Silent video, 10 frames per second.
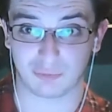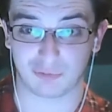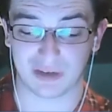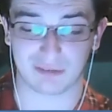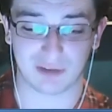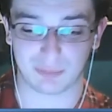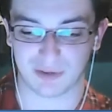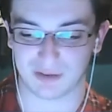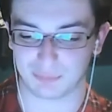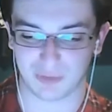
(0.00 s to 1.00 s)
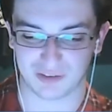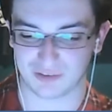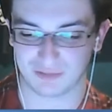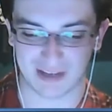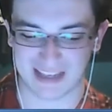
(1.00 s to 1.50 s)
really, really
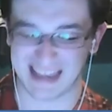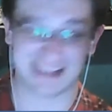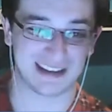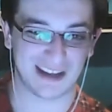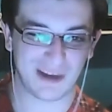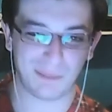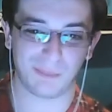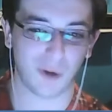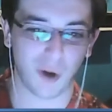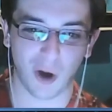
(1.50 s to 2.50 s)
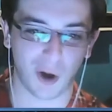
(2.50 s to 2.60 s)
impressive. Again, more